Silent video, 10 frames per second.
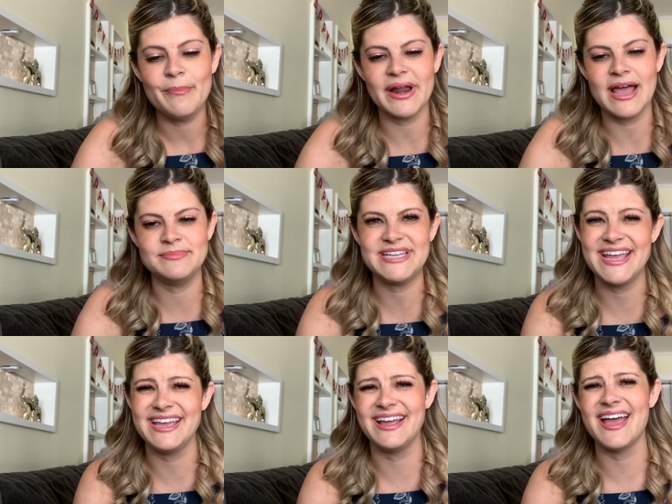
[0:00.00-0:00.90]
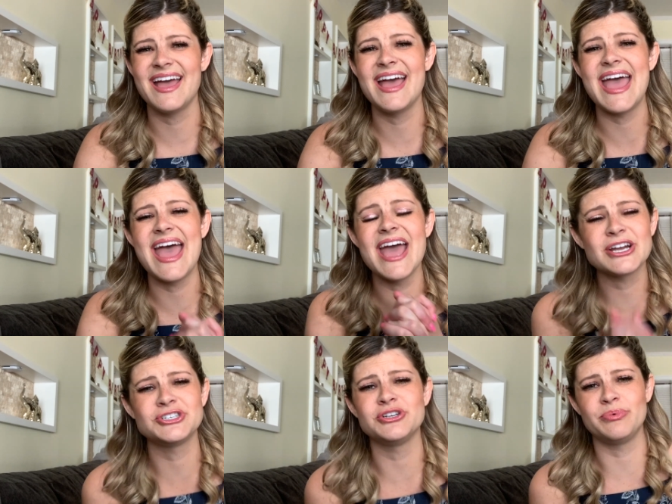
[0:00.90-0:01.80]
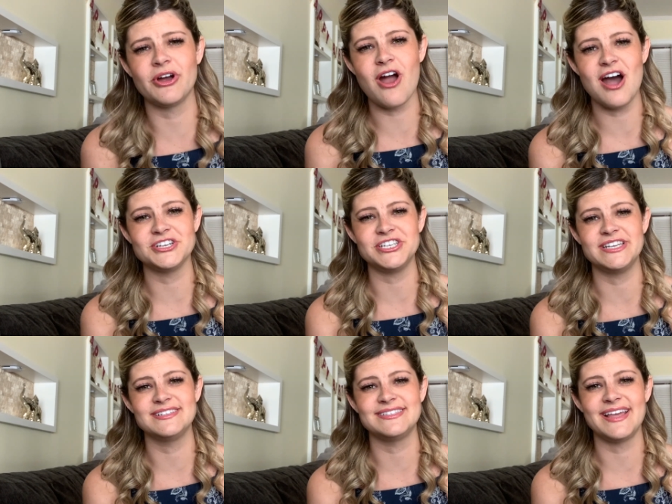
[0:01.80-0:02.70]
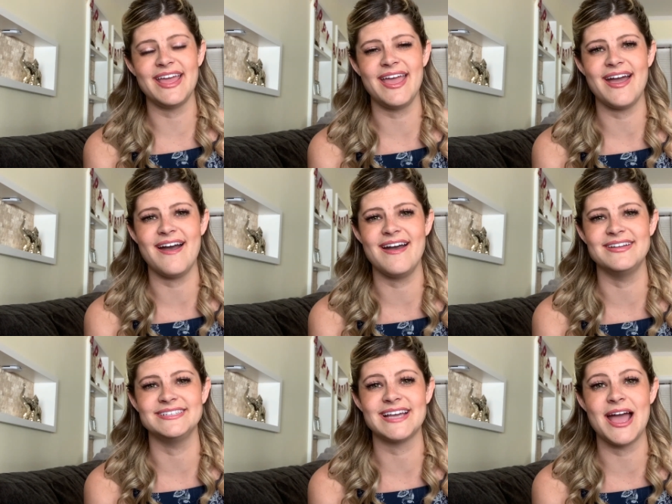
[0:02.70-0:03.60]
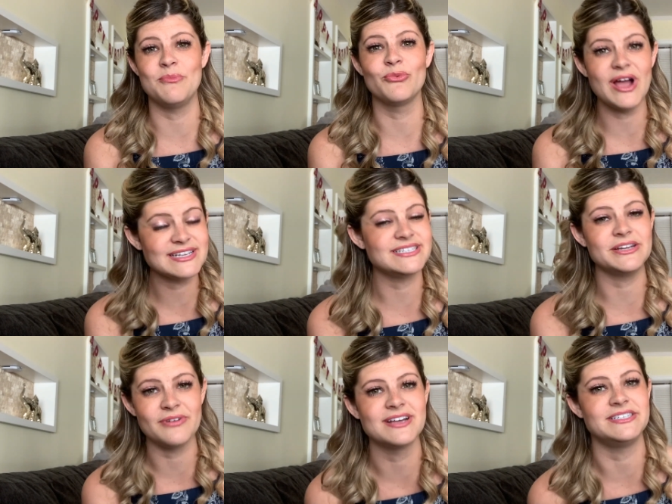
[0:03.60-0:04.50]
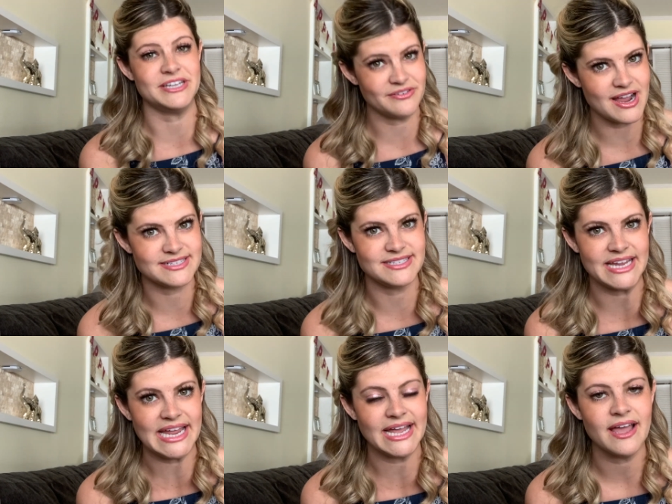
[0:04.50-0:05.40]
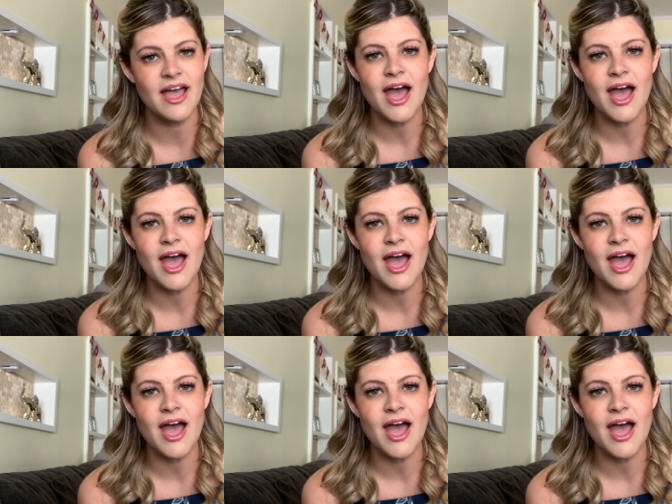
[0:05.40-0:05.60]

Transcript: But I'm taking extra precautions and I'm resting, resting, resting